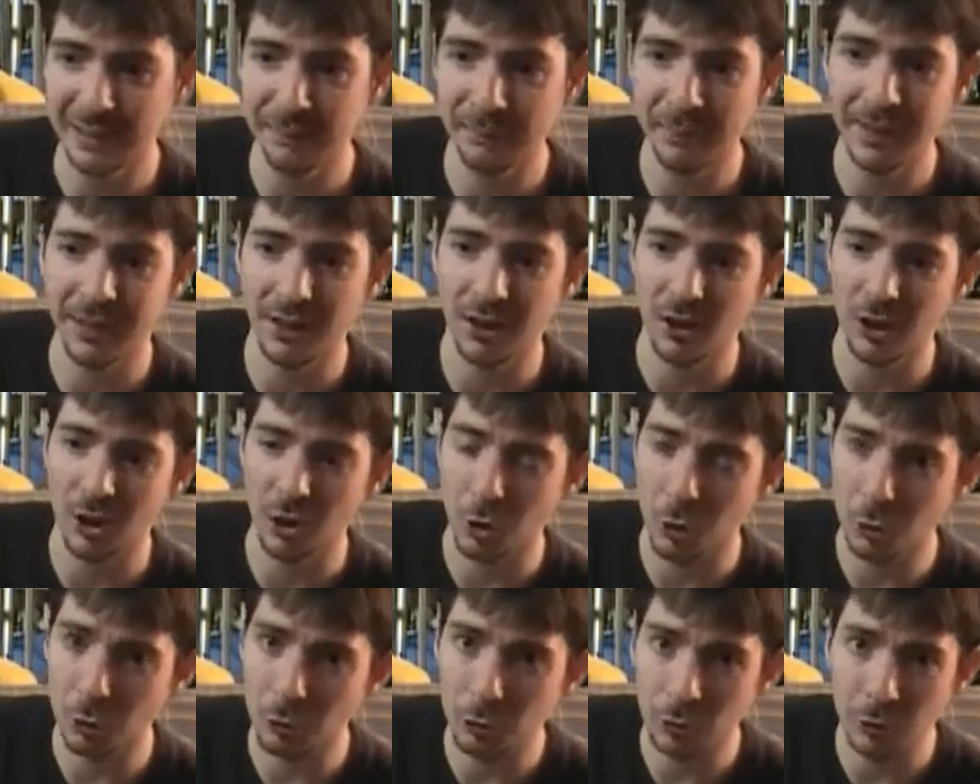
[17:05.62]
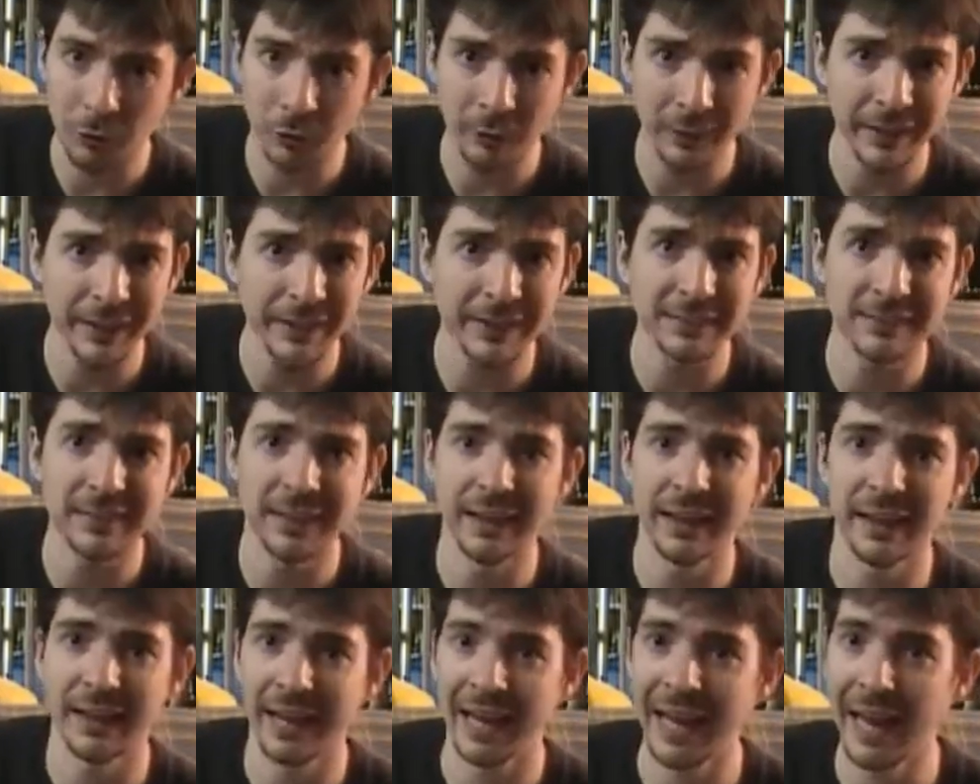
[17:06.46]
they might alter things
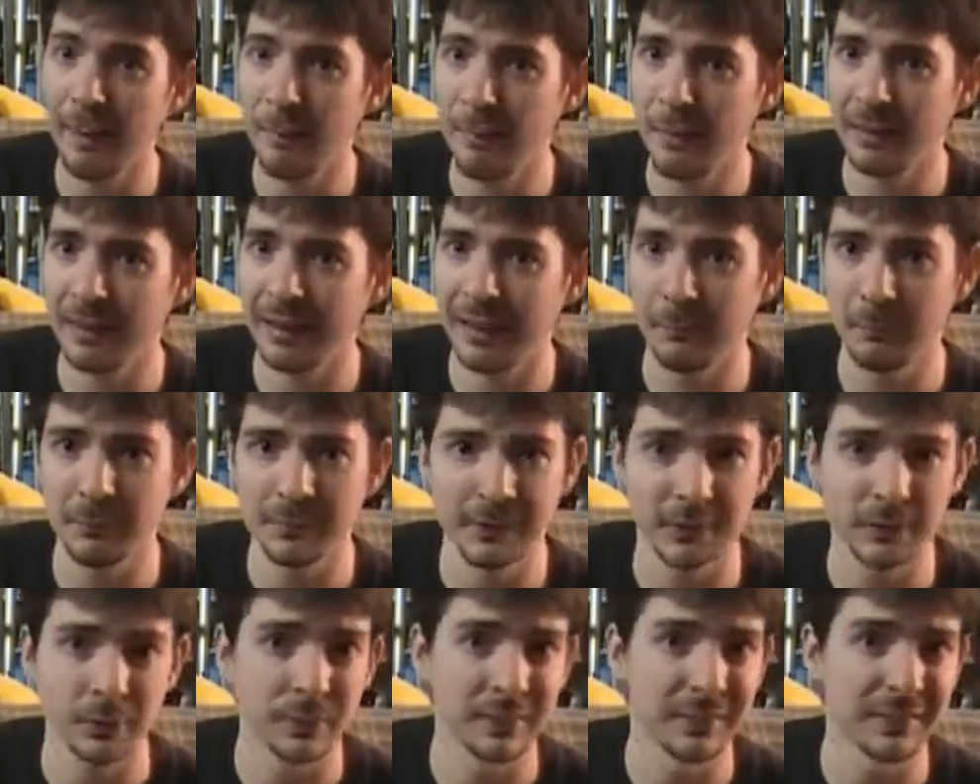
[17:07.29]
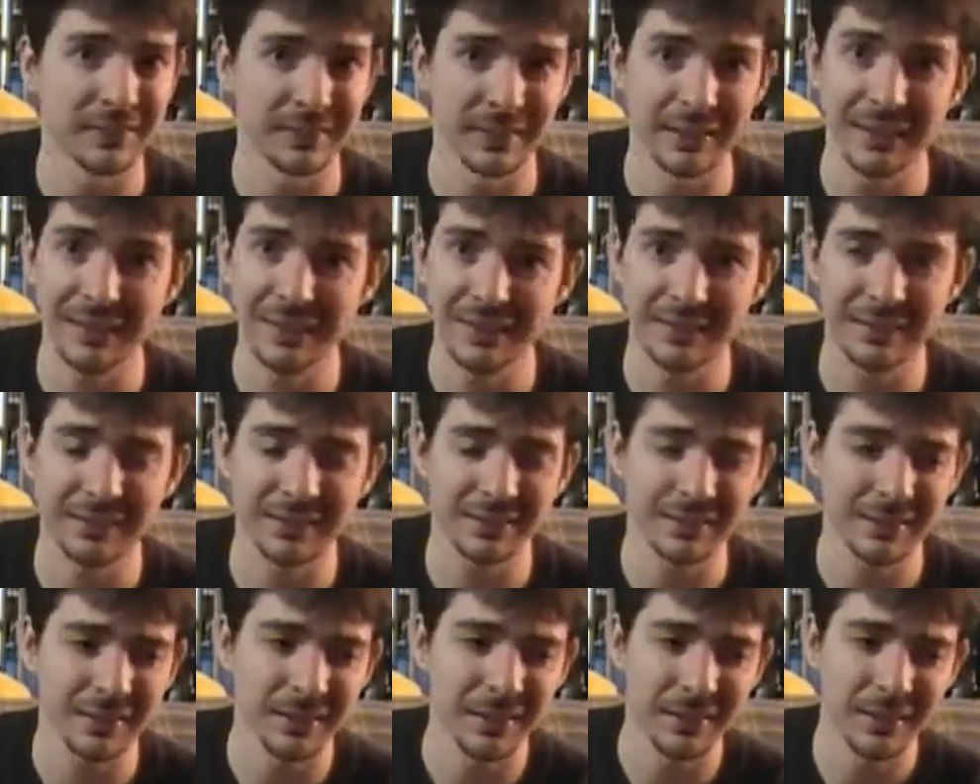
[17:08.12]
that happened in episode
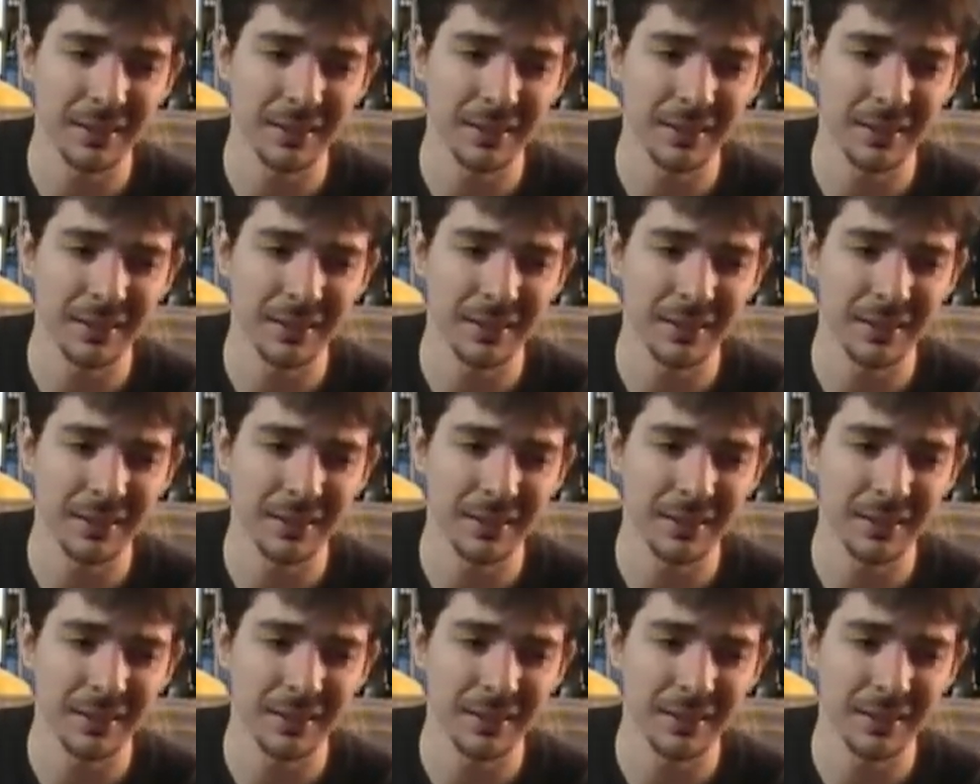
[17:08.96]
6.